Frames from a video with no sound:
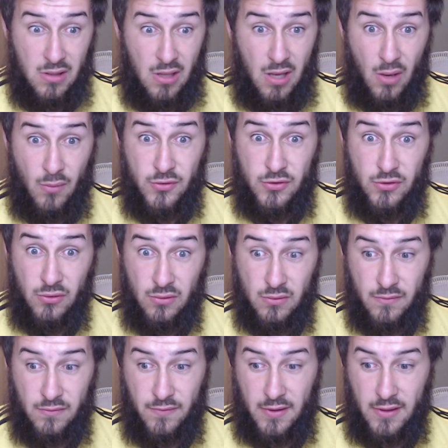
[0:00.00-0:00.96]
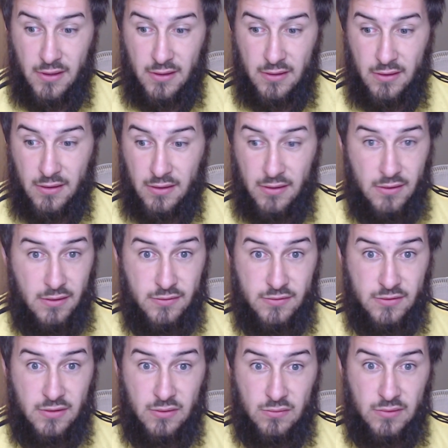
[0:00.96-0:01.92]
I would too if I had a
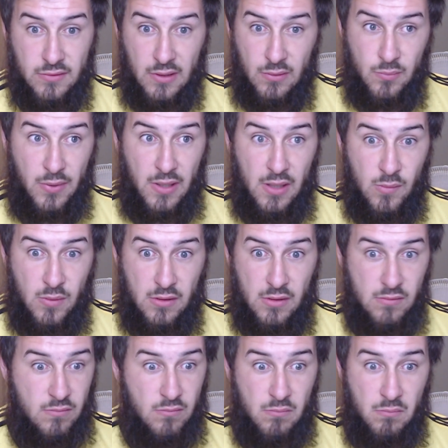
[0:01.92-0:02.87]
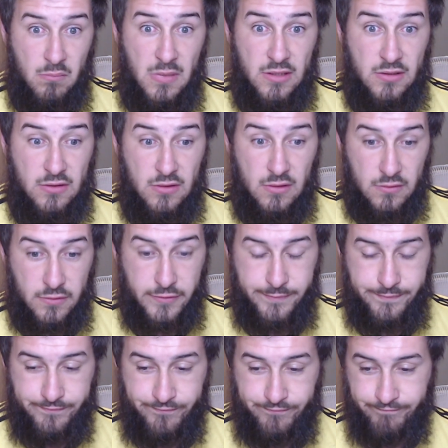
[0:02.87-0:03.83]
skill that would pay me $1 million.
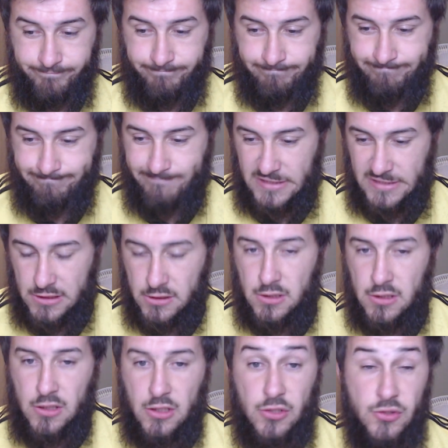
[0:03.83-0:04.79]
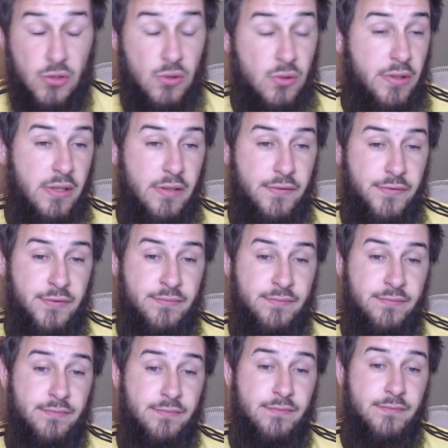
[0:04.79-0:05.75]
So to leave you
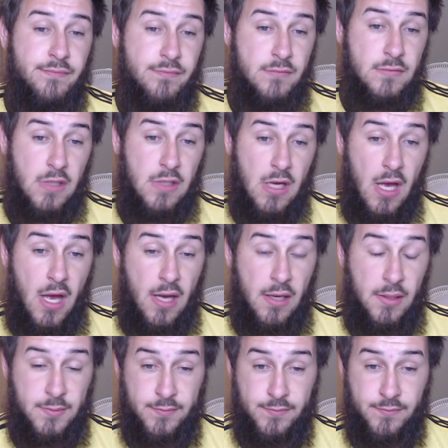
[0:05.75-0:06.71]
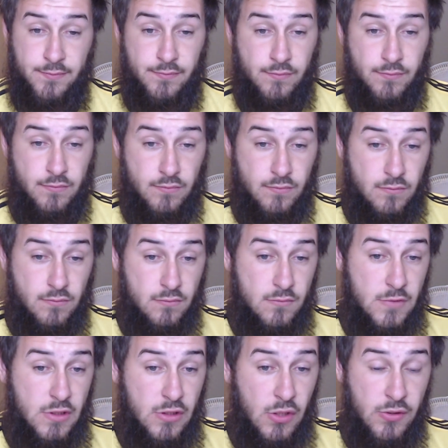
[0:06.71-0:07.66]
on
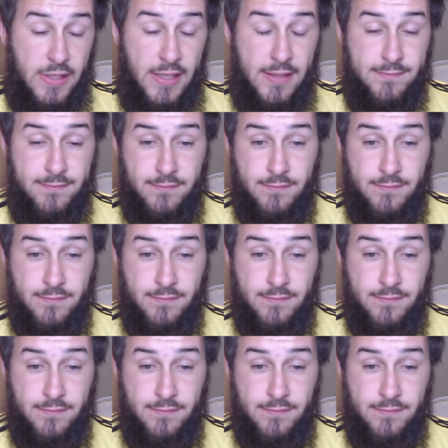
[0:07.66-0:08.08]
that,